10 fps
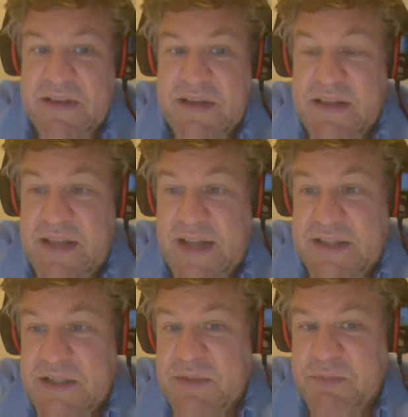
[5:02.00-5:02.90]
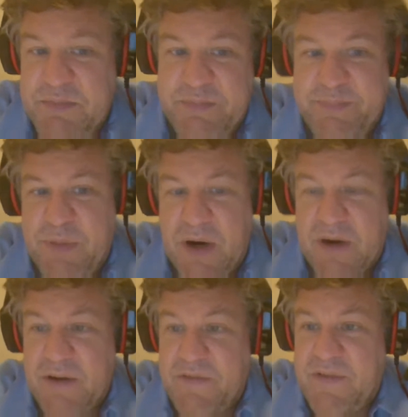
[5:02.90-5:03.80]
That's part
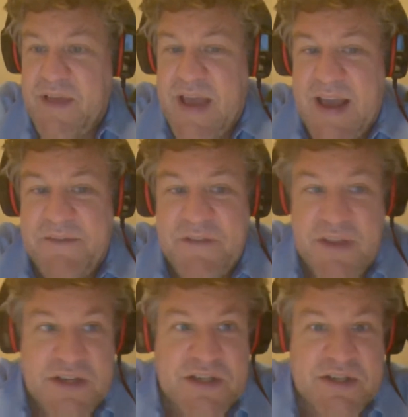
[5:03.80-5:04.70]
of half of this